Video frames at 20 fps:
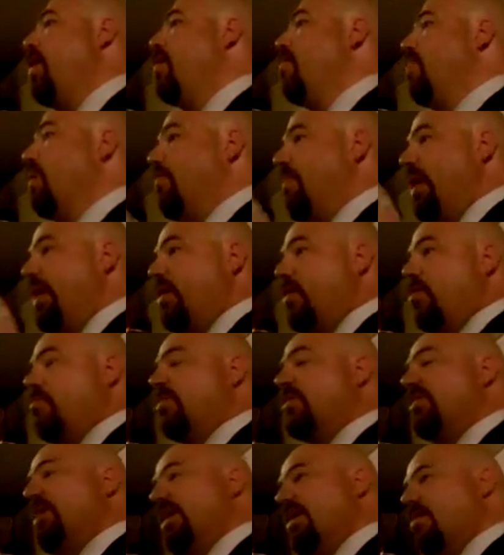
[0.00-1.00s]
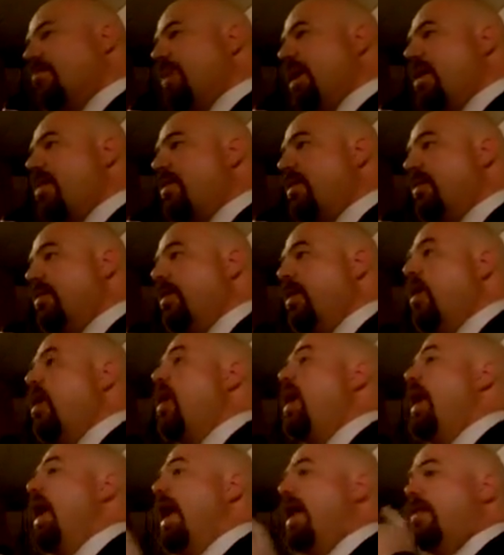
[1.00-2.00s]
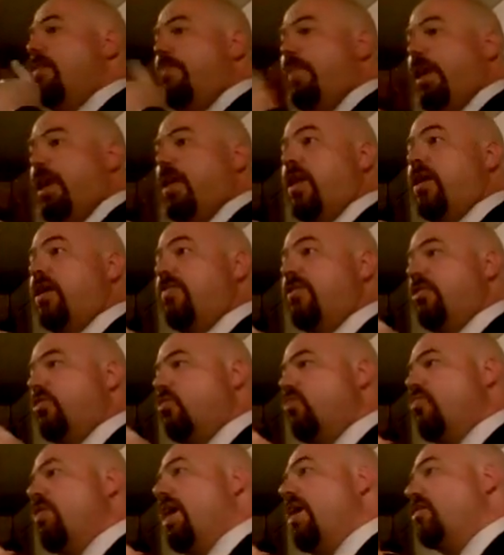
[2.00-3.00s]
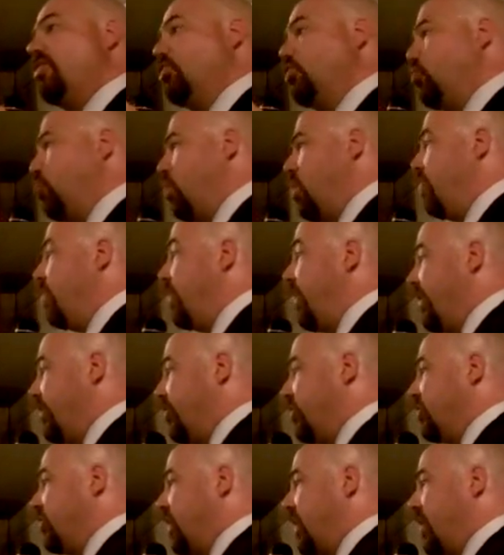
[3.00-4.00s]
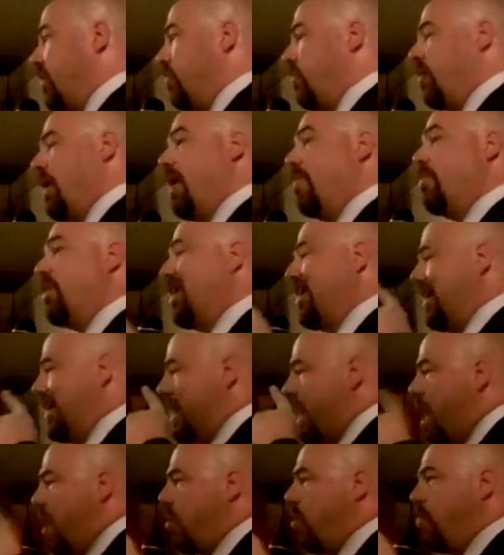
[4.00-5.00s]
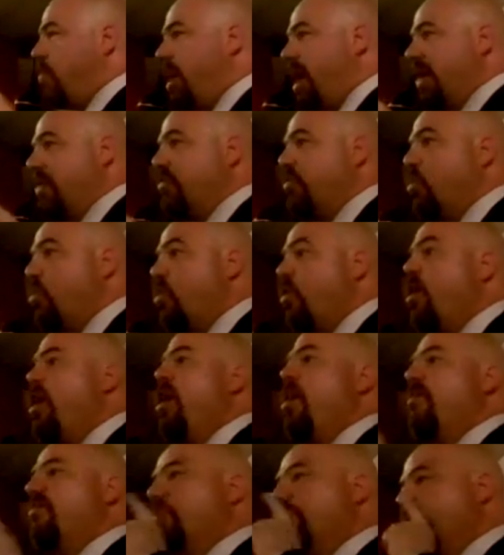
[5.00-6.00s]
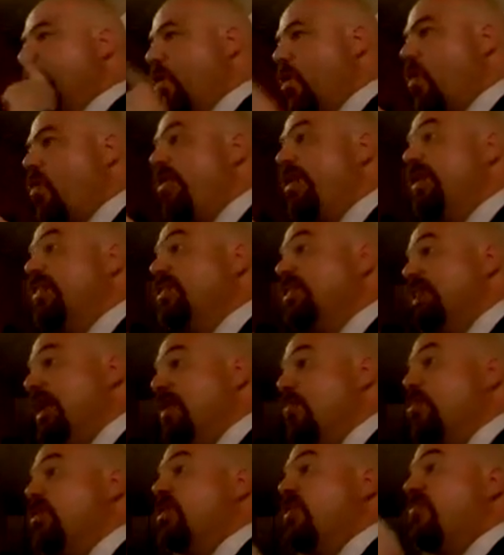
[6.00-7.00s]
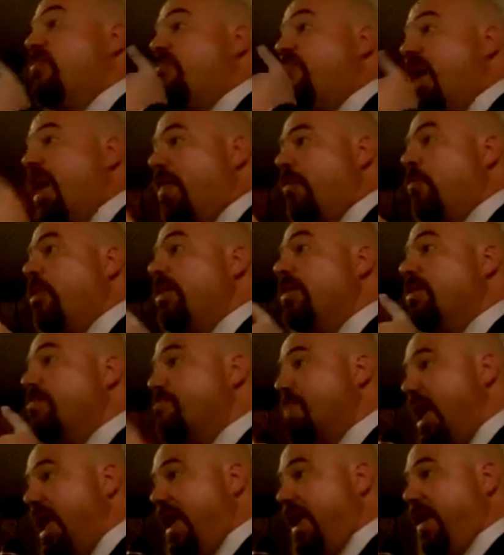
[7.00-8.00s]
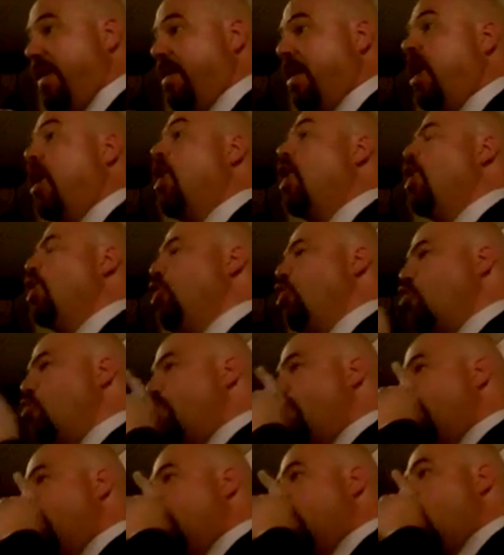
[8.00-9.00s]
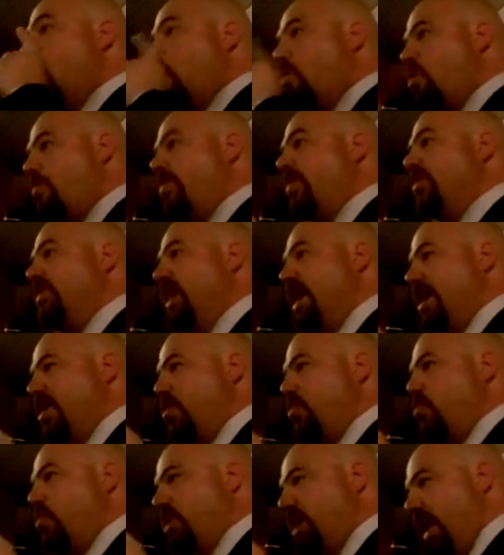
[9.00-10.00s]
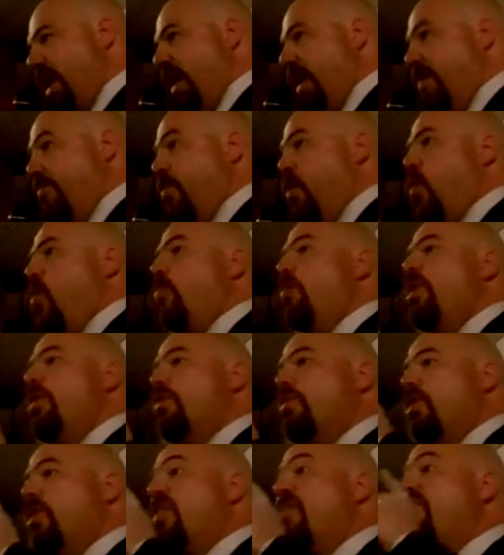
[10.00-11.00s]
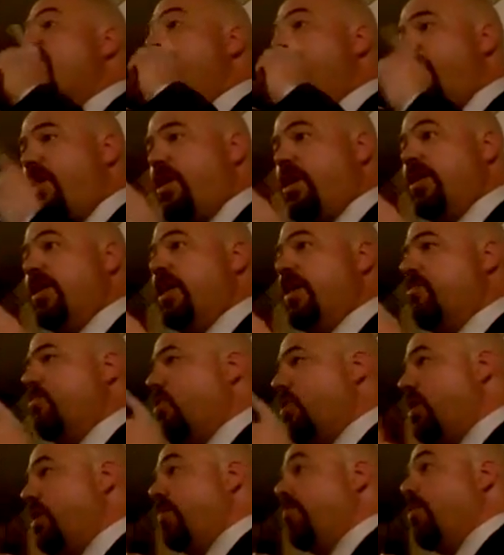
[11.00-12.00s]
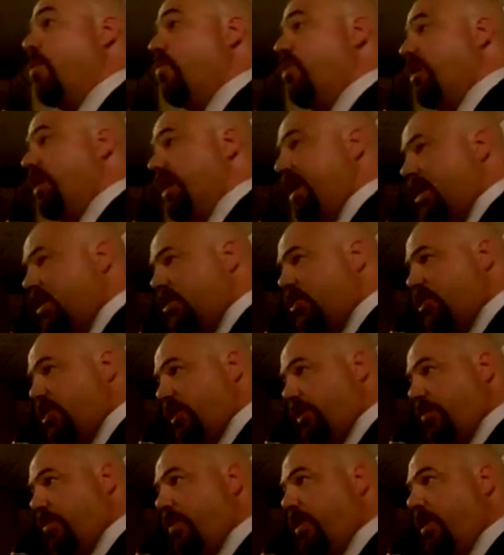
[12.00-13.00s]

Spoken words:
But make no mistake about it, at the beginning of the 2012 election cycle, I would get a knock on my door from the RNC with the following demand. You put an R beside your name or we are going to fund and run an opponent against you.